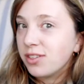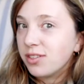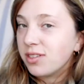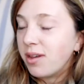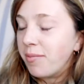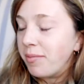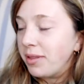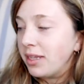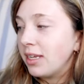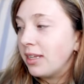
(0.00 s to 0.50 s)
or
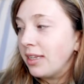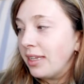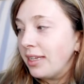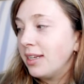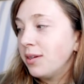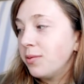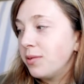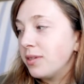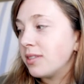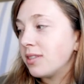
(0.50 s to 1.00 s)
something.
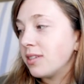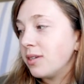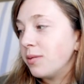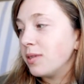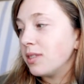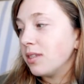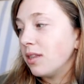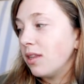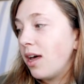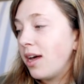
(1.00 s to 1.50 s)
Like it was
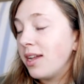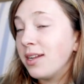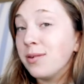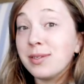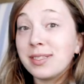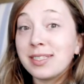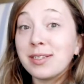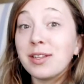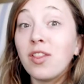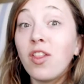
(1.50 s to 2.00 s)
a lot. It
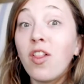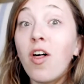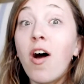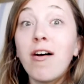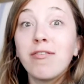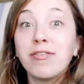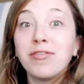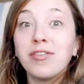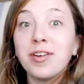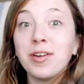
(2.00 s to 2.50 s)
was a
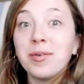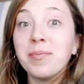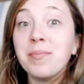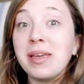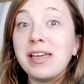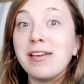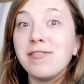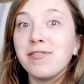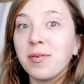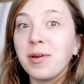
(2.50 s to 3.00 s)
lot for
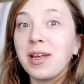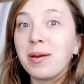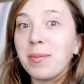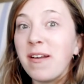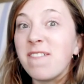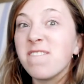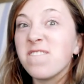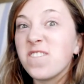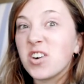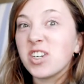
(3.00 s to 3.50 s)
me for like
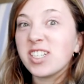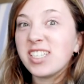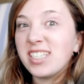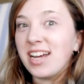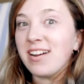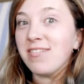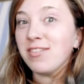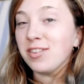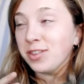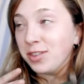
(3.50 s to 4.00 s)
my first
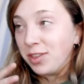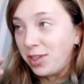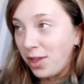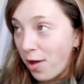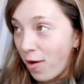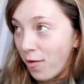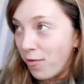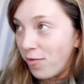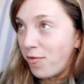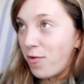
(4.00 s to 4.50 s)
ever
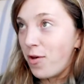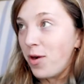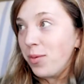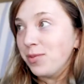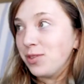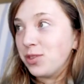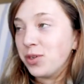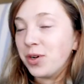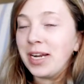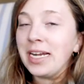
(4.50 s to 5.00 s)
long
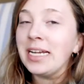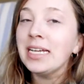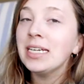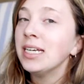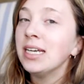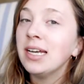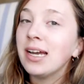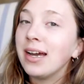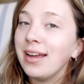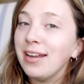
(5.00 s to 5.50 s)
form story.
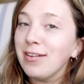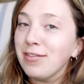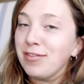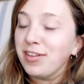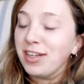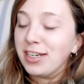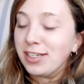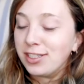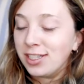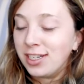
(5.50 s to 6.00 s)
I didn't
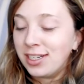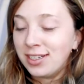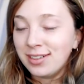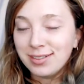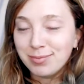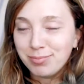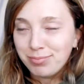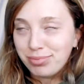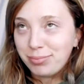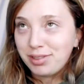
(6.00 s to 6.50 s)
finish it.
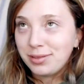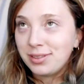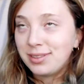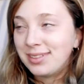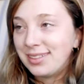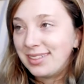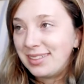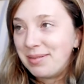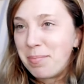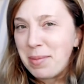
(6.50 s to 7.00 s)

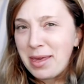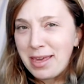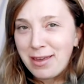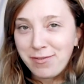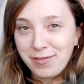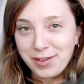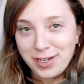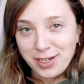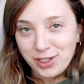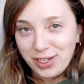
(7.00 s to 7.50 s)
Me
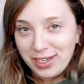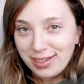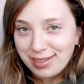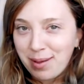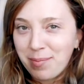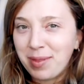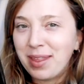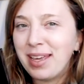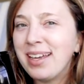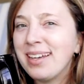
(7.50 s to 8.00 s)
finishing
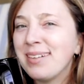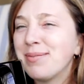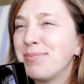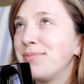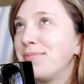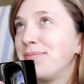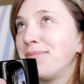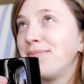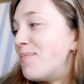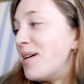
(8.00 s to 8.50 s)

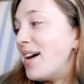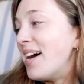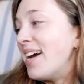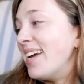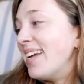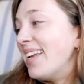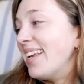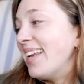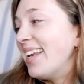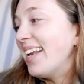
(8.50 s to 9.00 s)
something,
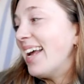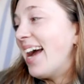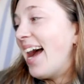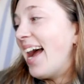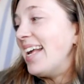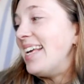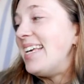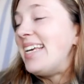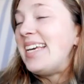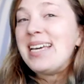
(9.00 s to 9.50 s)
but
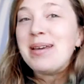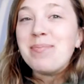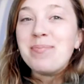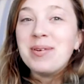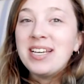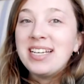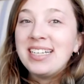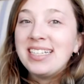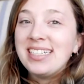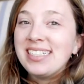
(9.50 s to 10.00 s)
I keep
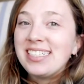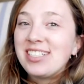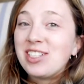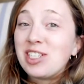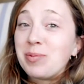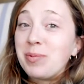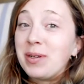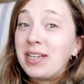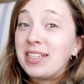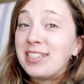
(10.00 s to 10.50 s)
it
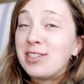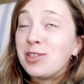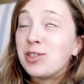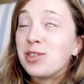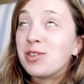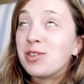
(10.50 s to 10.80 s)
just because it's